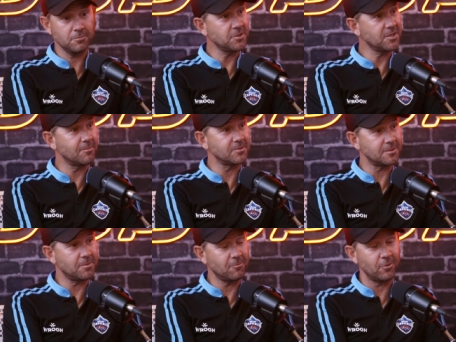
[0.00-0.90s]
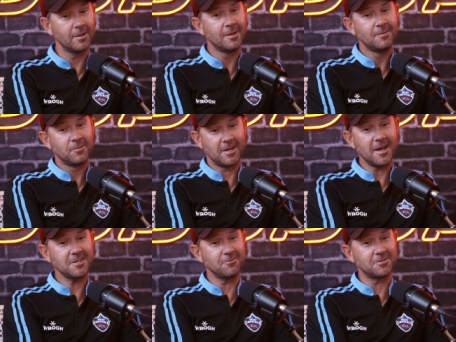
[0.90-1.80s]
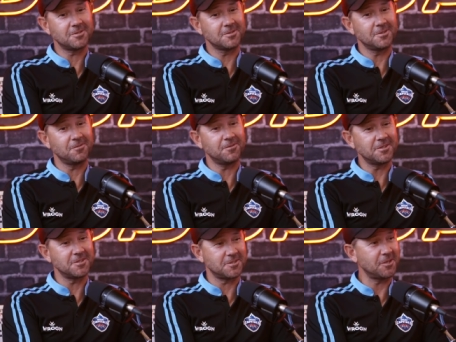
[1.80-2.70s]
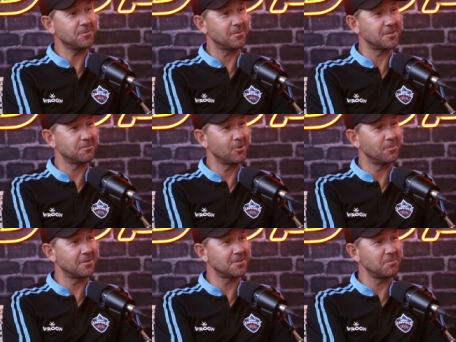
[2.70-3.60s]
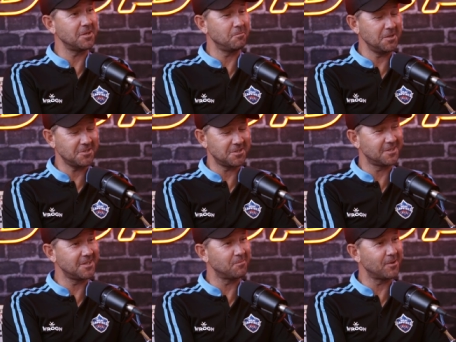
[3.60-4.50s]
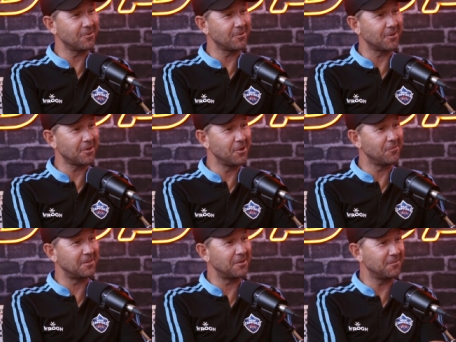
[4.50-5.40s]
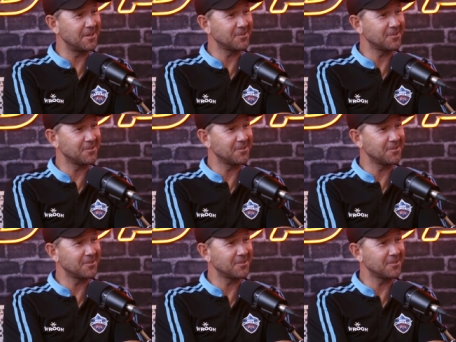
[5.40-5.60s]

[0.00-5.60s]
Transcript: Rishabh was his best. Well, it actually was to Fletcher's detriment as well because Mitch and Tim both got COVID, and then Fletch